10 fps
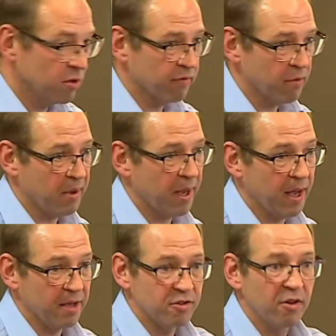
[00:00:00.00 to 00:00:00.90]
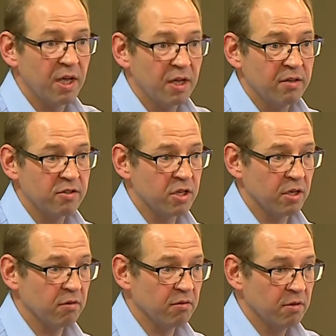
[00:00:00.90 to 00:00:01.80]
of repairs
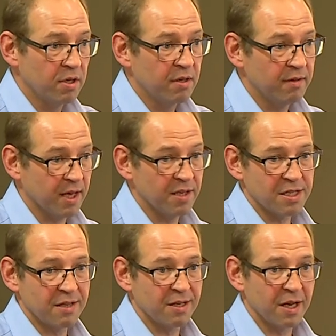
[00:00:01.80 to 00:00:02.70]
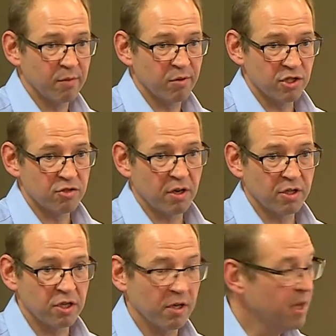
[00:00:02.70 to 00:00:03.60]
to theirs and the neighbouring
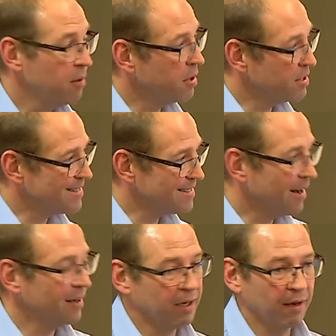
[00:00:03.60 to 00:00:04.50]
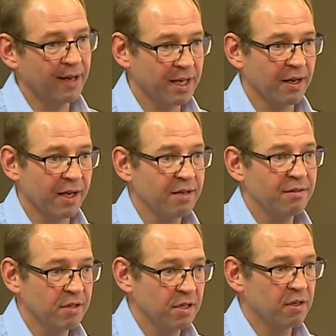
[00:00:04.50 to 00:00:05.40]
structure because it's unlikely
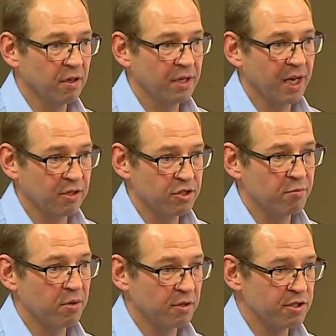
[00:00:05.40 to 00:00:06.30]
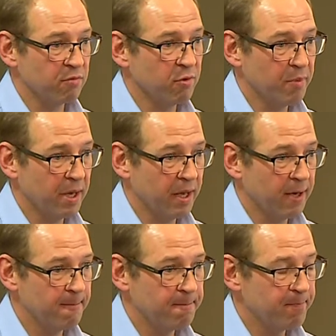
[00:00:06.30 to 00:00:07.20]
that a non-negligent policy will pay.
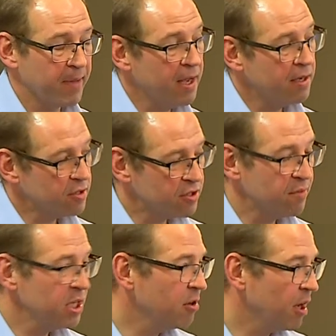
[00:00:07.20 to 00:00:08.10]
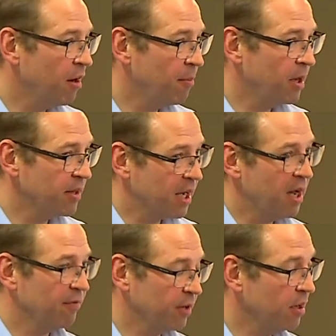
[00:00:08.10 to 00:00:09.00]
Doesn't mean you can't buy the
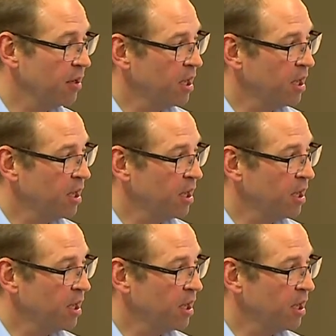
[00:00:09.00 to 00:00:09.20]
cover,